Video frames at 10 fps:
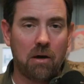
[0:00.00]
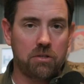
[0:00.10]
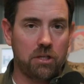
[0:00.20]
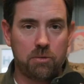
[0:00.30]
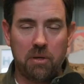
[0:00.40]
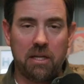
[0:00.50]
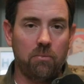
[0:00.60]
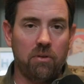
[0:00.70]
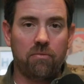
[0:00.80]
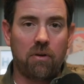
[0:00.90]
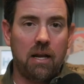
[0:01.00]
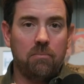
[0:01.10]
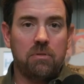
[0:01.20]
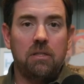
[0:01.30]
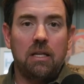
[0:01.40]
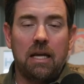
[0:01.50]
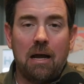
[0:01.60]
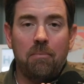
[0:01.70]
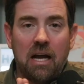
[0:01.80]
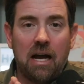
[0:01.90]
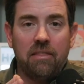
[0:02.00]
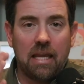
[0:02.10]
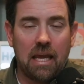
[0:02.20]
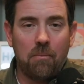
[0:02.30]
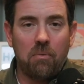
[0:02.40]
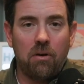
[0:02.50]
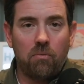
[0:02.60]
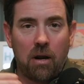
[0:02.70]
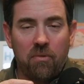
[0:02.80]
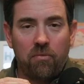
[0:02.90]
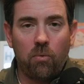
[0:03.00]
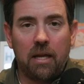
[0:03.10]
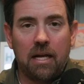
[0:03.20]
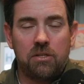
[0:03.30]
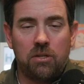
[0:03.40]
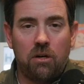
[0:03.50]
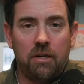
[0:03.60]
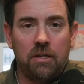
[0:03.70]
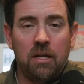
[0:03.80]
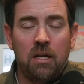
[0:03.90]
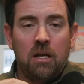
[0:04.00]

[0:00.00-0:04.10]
I was just speaking with Frames, the guy behind the camera, right before we got started,